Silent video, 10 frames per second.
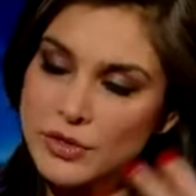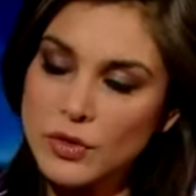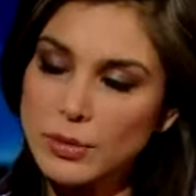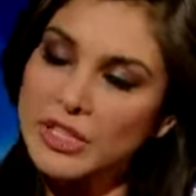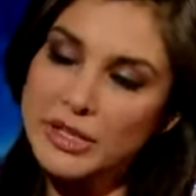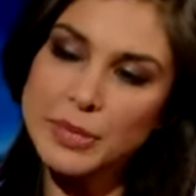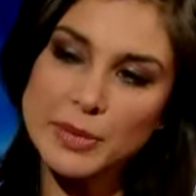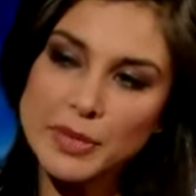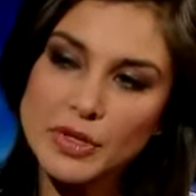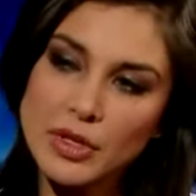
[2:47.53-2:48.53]
it's normally
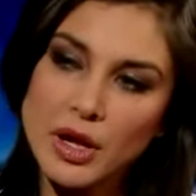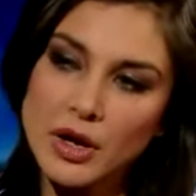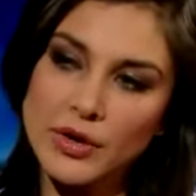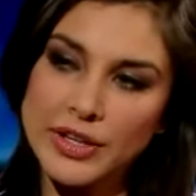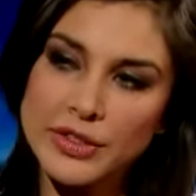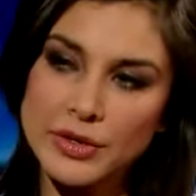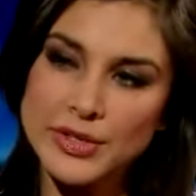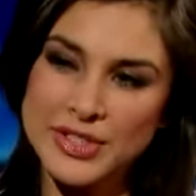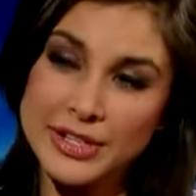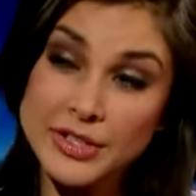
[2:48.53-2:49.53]
people are in their
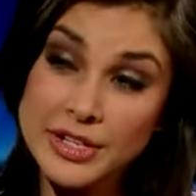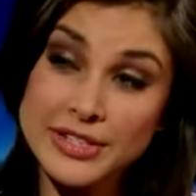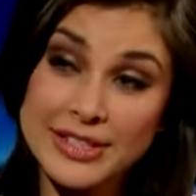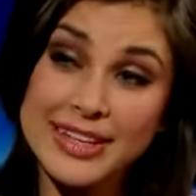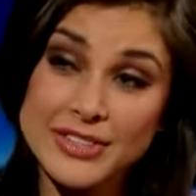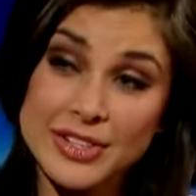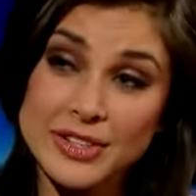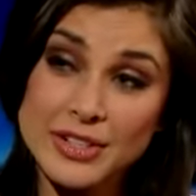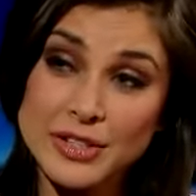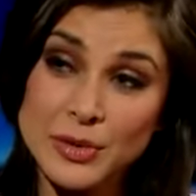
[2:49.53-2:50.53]
60s, late
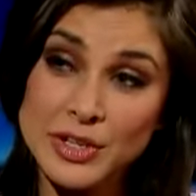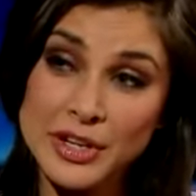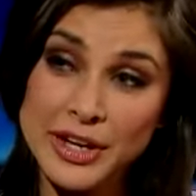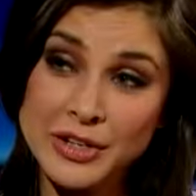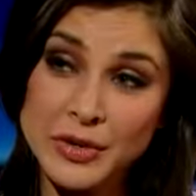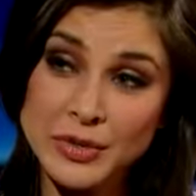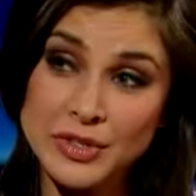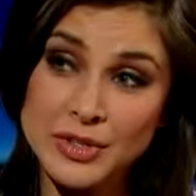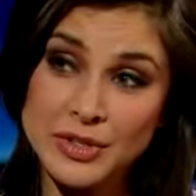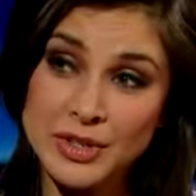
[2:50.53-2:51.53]
60s, who are
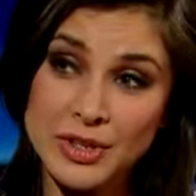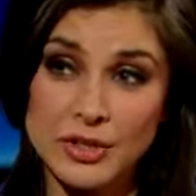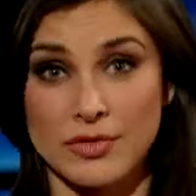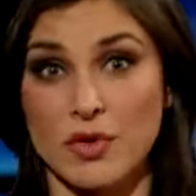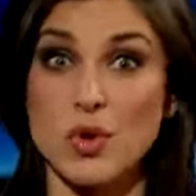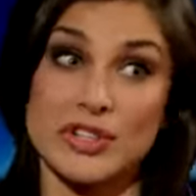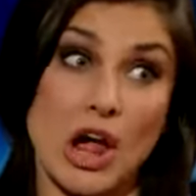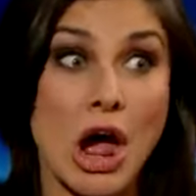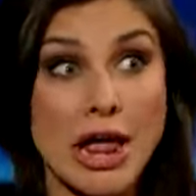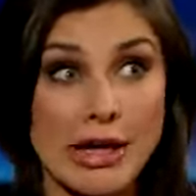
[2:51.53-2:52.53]
diagnosed. So of
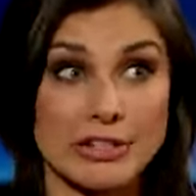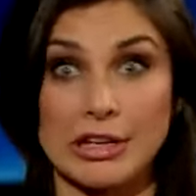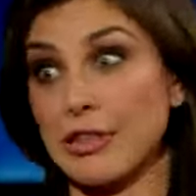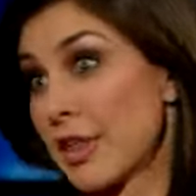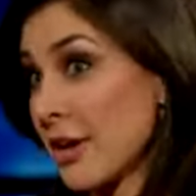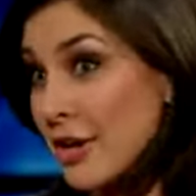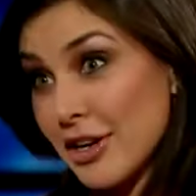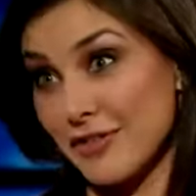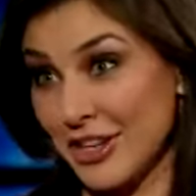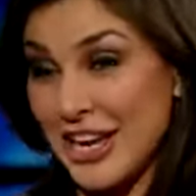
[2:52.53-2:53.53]
course I had to get that
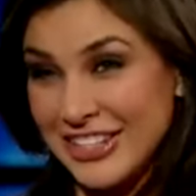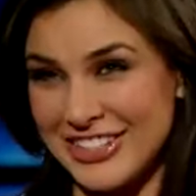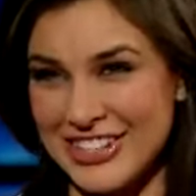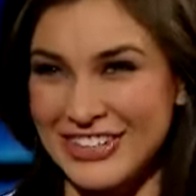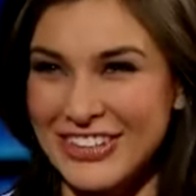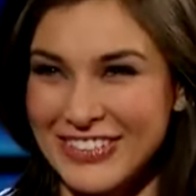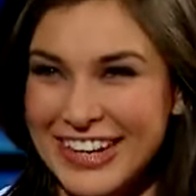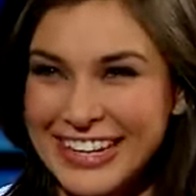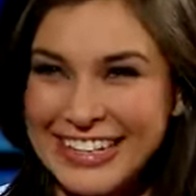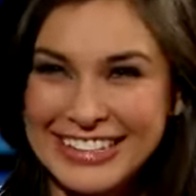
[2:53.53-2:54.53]
kind of
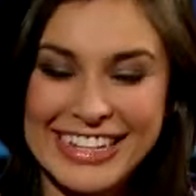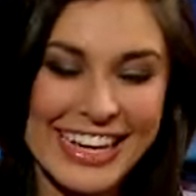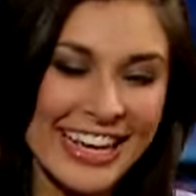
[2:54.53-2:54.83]
cancer, right?